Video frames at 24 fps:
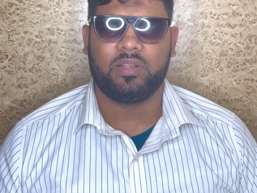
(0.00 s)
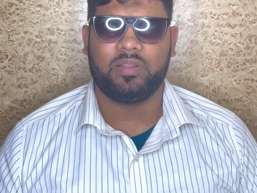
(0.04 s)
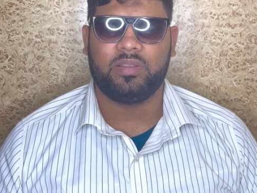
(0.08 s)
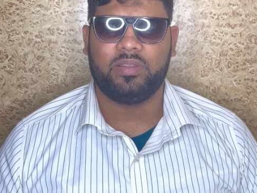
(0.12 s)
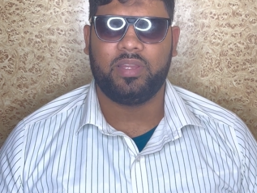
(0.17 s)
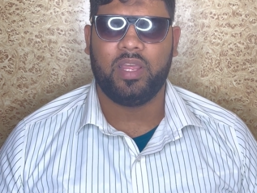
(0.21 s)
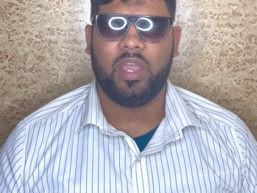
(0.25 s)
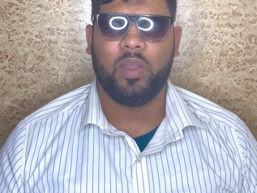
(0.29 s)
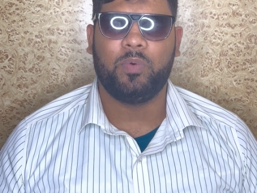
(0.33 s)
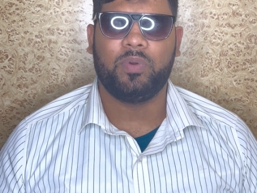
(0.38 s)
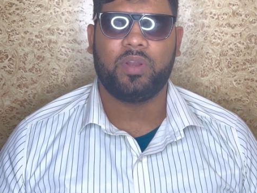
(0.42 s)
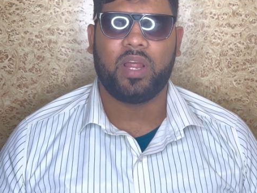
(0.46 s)

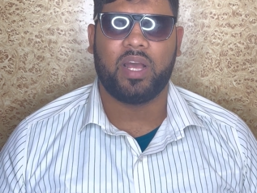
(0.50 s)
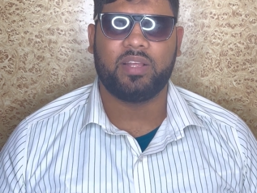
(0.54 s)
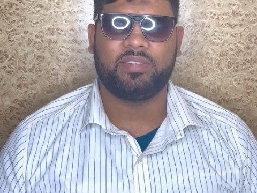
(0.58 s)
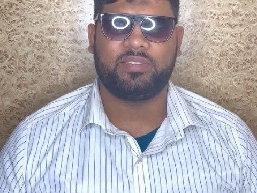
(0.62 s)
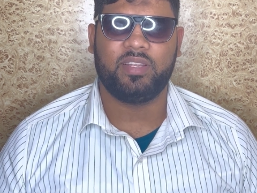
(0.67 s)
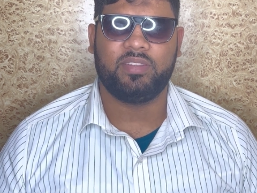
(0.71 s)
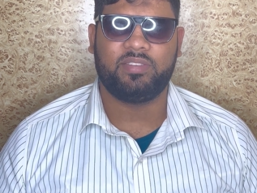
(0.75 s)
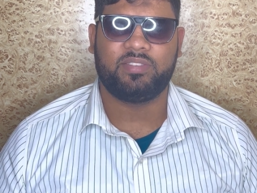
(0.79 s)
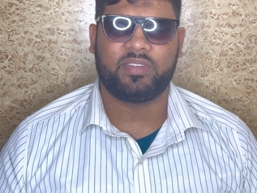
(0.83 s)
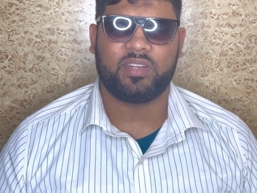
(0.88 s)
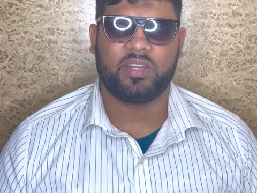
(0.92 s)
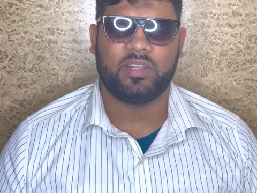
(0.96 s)
They would
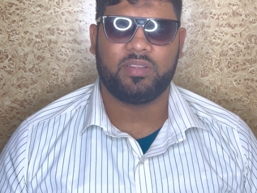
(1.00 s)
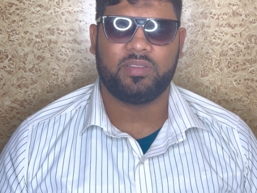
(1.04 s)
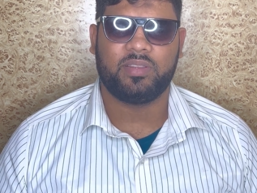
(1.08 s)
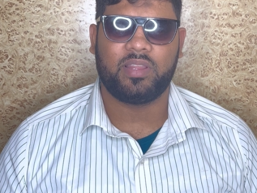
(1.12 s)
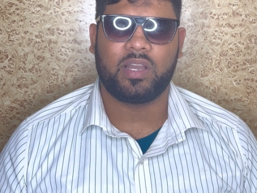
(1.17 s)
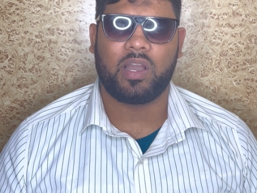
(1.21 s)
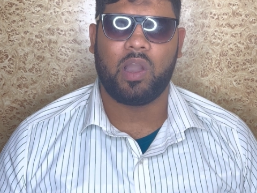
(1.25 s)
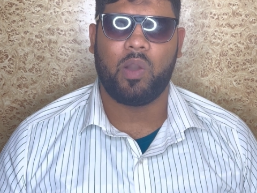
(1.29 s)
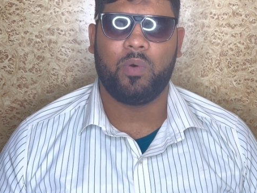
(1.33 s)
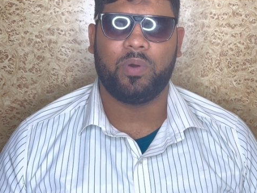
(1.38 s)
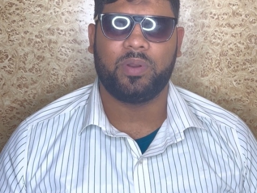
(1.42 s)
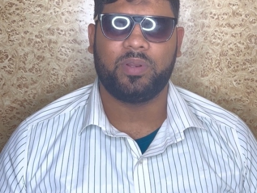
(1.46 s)
assist the
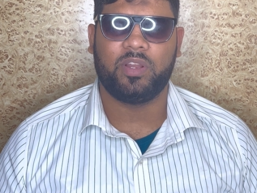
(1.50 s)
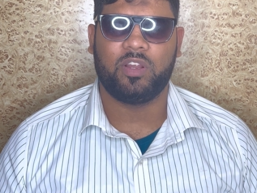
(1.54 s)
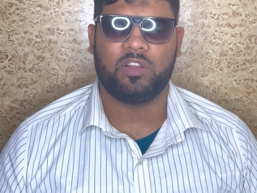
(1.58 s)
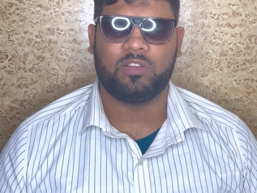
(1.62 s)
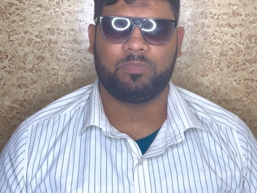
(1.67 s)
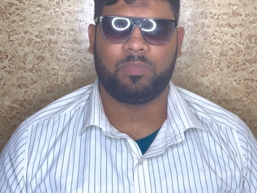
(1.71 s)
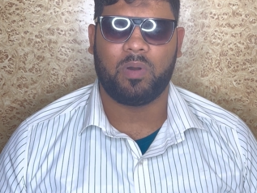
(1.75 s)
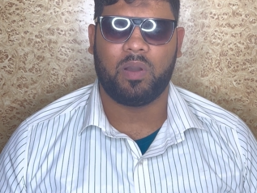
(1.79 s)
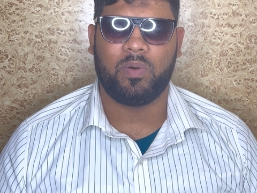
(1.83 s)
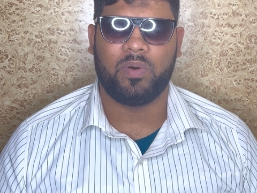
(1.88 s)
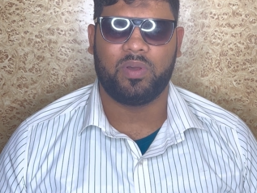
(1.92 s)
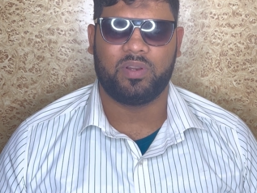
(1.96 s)
governor's
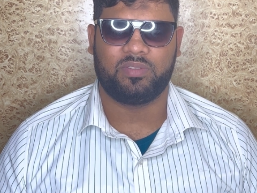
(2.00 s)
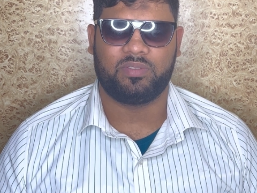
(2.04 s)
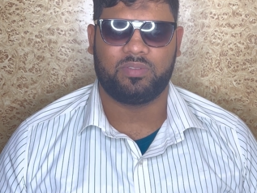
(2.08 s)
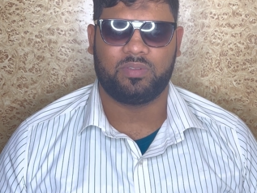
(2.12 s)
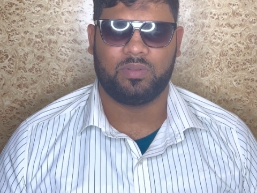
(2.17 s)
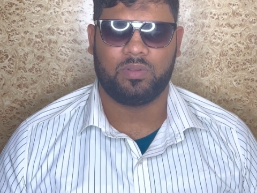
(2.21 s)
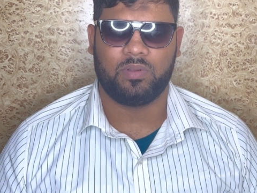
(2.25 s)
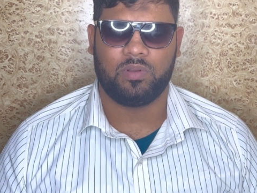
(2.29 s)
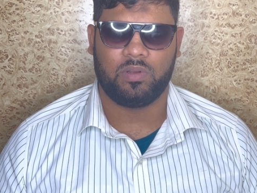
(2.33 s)
powers.